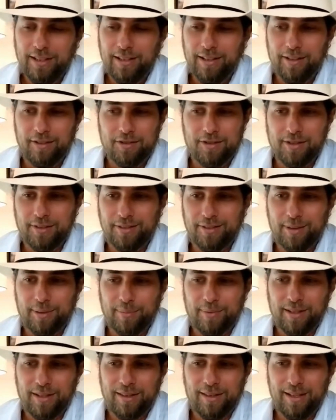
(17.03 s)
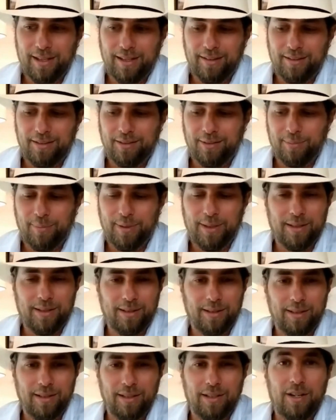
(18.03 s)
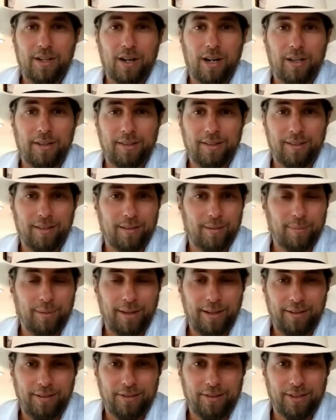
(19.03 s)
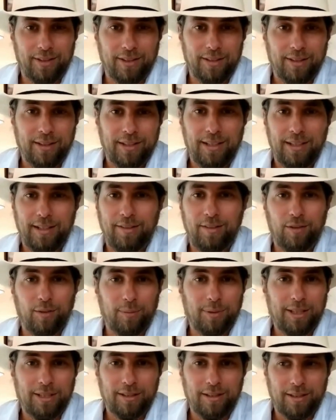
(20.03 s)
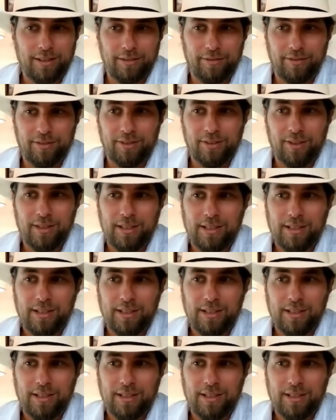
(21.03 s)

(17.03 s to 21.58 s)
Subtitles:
is just something that's been a godsend, a blessing in so many lives.